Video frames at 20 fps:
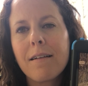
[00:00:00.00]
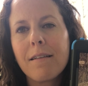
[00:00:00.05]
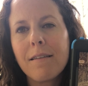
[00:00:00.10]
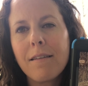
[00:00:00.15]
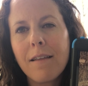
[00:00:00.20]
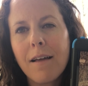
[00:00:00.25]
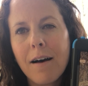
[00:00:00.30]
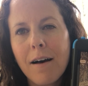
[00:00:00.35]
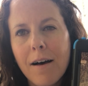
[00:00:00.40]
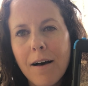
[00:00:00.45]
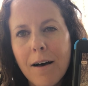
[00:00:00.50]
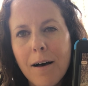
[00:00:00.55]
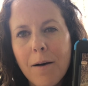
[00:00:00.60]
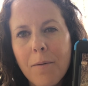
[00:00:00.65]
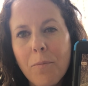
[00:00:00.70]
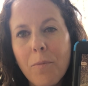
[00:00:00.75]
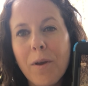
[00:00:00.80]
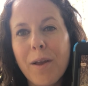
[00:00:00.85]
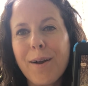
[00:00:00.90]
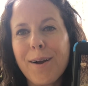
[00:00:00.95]

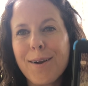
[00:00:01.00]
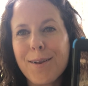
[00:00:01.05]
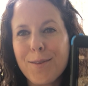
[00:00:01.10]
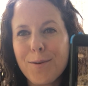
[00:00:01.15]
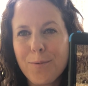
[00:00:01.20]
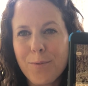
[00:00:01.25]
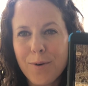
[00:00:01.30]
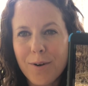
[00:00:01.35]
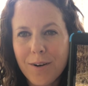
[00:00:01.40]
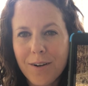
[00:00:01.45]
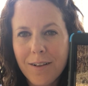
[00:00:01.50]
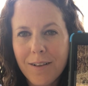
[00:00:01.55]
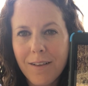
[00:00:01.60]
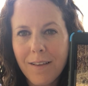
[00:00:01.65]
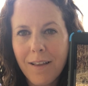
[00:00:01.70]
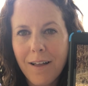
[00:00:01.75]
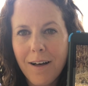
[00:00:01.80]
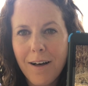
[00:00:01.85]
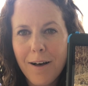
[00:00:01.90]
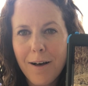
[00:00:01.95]
glum, we heard the word
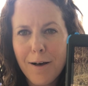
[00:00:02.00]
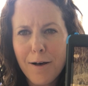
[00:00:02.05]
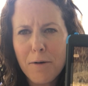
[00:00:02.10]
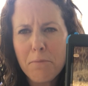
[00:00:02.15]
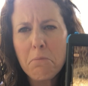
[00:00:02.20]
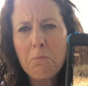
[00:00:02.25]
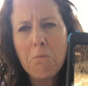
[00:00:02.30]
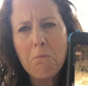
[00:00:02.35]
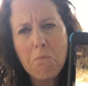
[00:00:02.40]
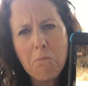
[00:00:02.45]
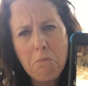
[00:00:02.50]
glum.